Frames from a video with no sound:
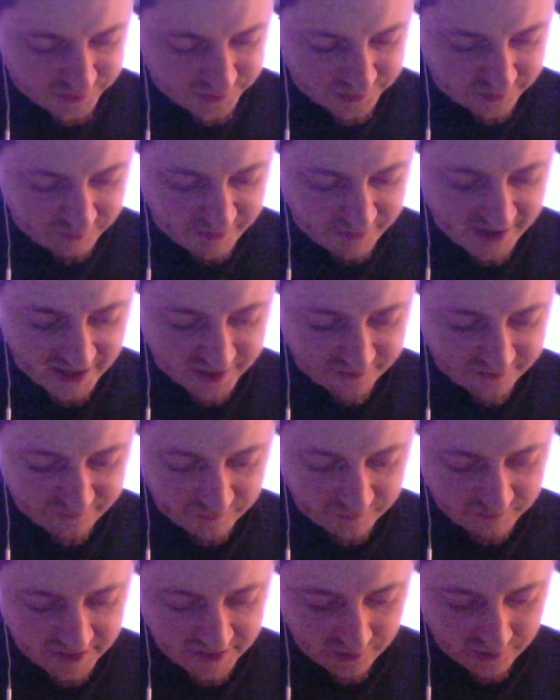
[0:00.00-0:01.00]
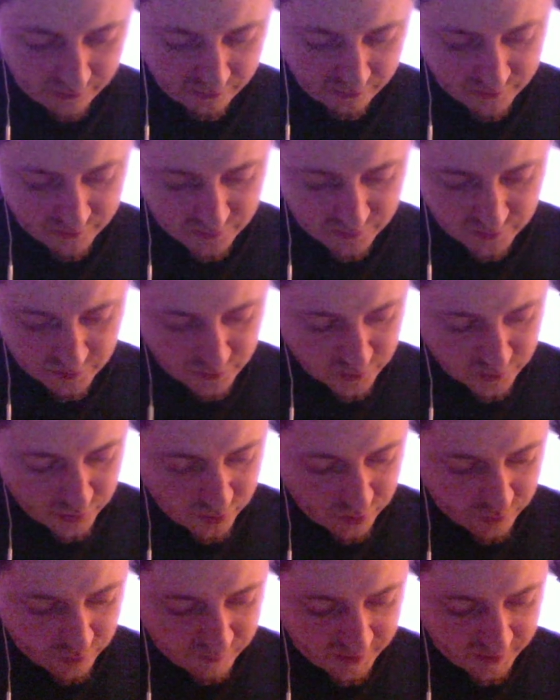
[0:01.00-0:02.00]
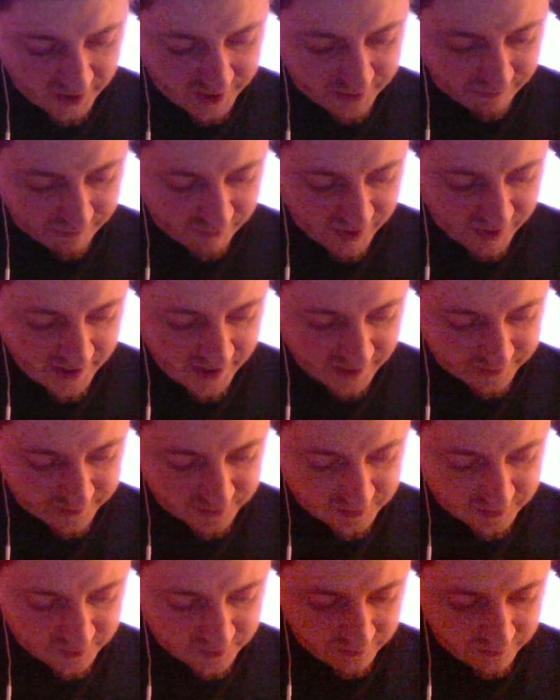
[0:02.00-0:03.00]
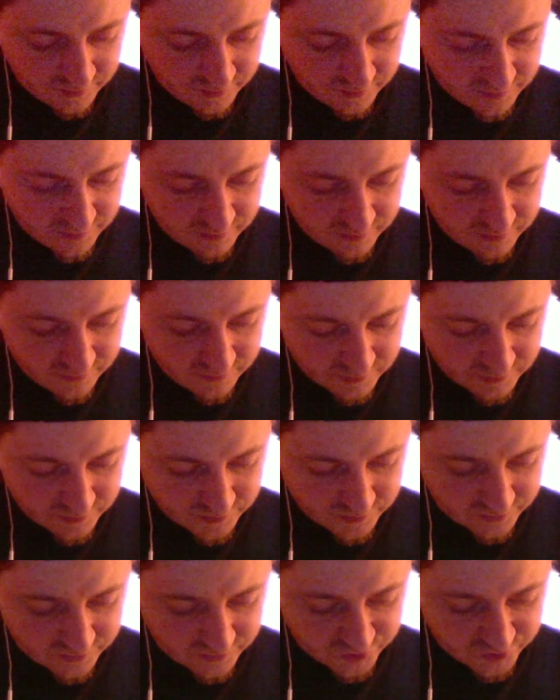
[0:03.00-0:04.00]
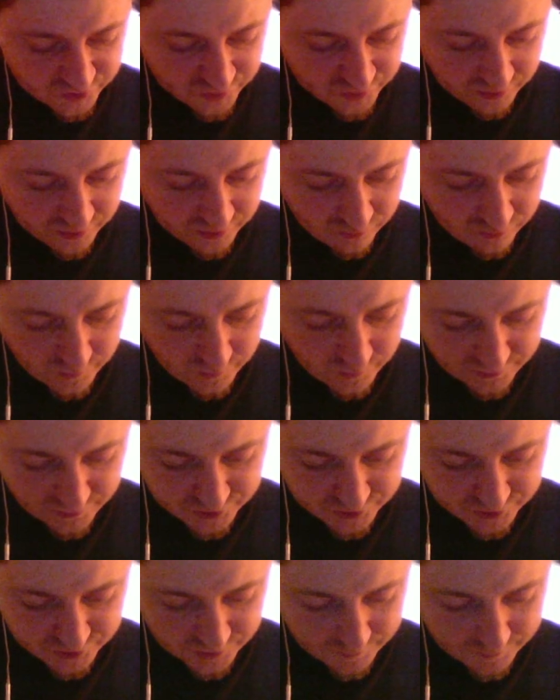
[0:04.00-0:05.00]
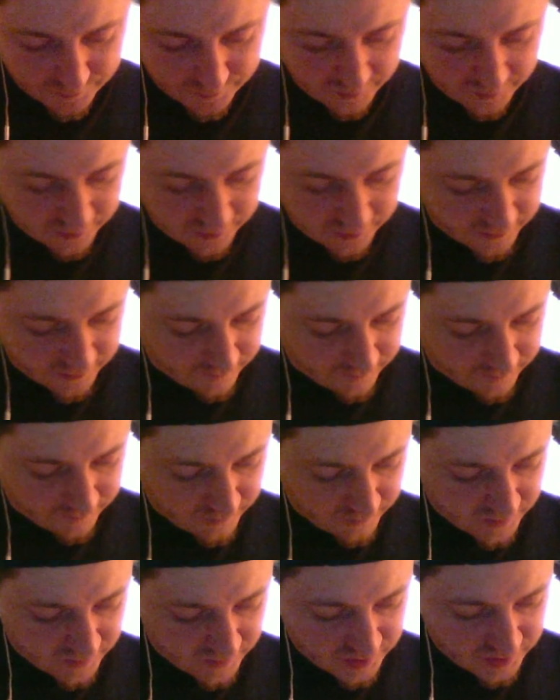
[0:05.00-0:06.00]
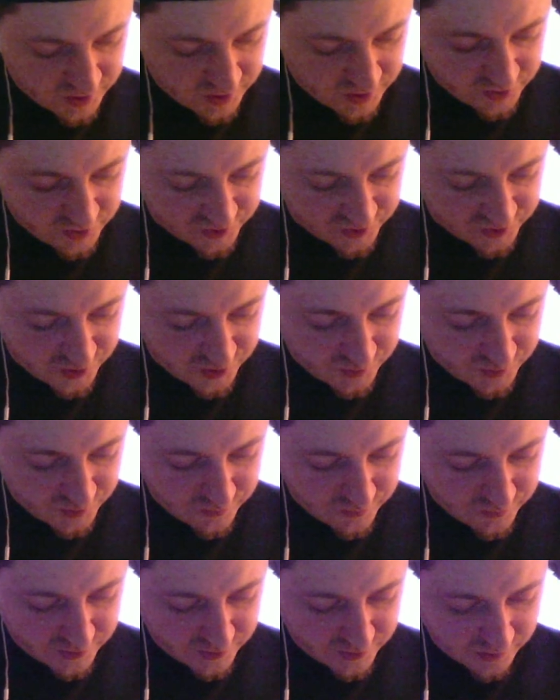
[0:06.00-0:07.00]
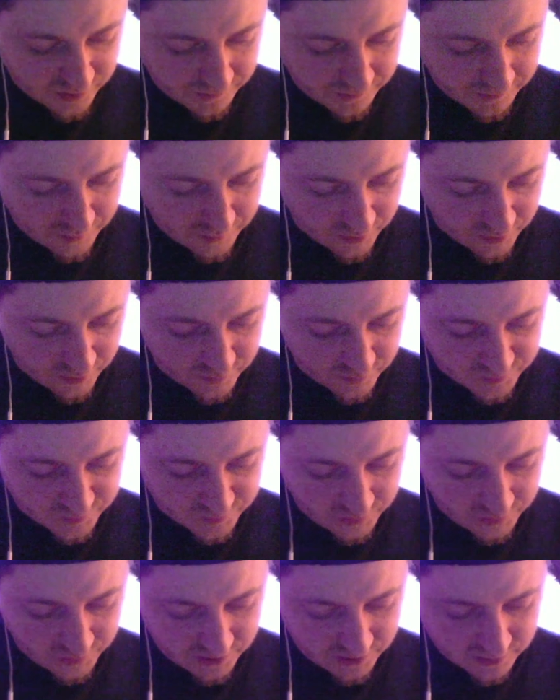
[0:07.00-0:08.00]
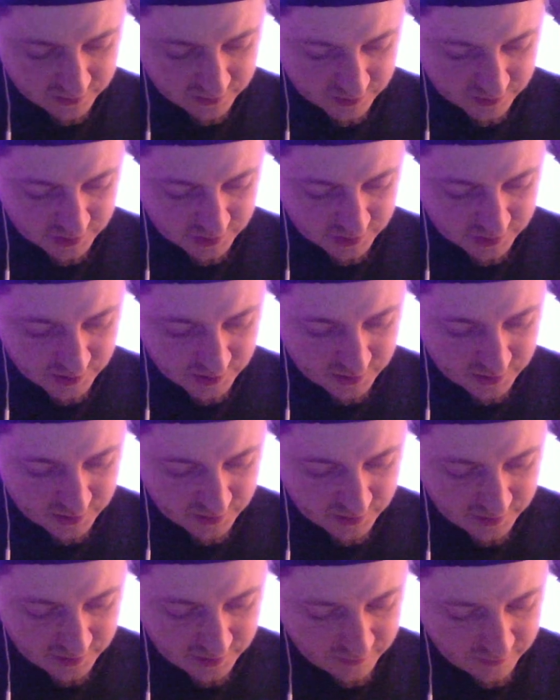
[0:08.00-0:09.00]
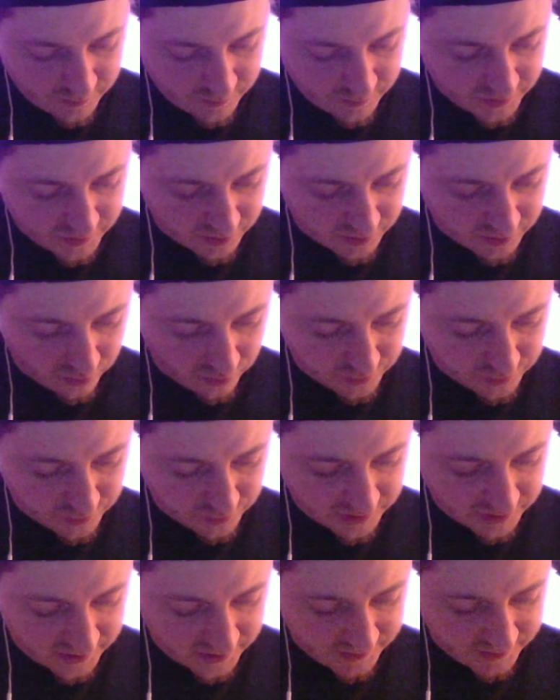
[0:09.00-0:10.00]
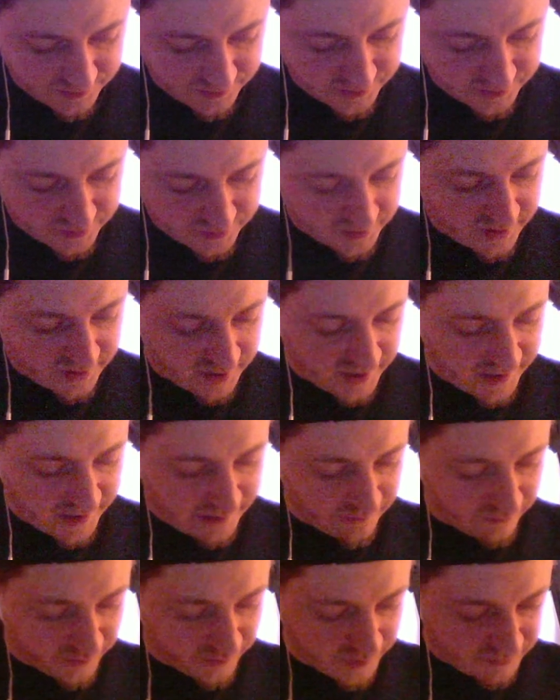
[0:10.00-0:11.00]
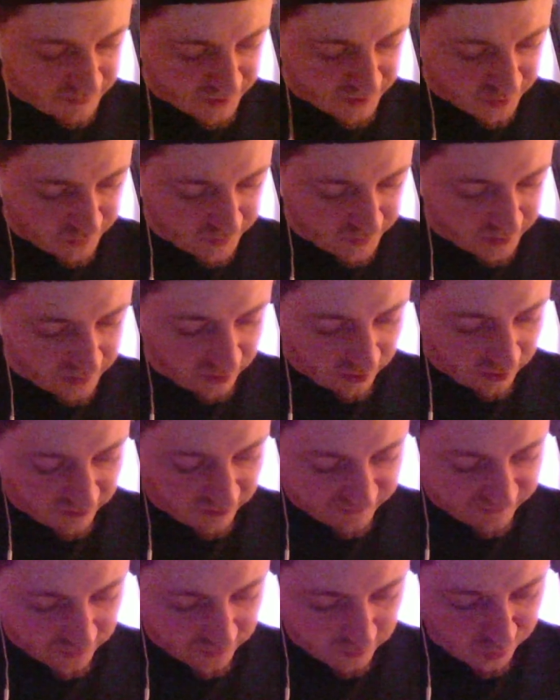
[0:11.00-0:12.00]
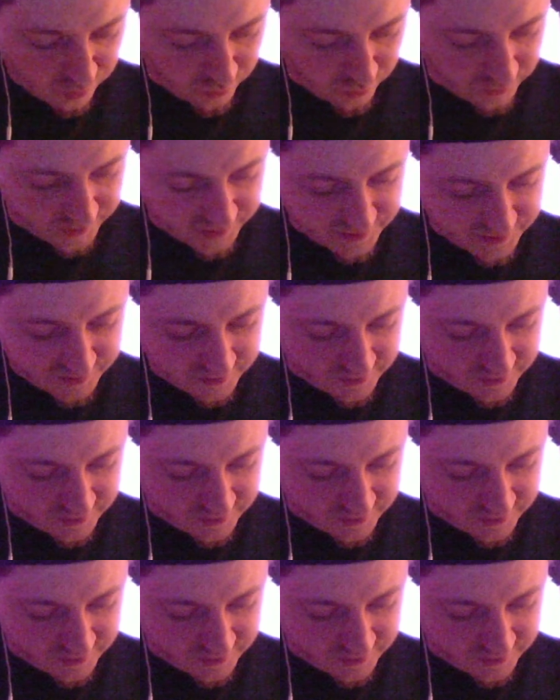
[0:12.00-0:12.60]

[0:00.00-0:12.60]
the back of her mouth, her body reacting to the struggle with the charter mark. She knew the north mark was weak, but golden lines had run between all 4 points,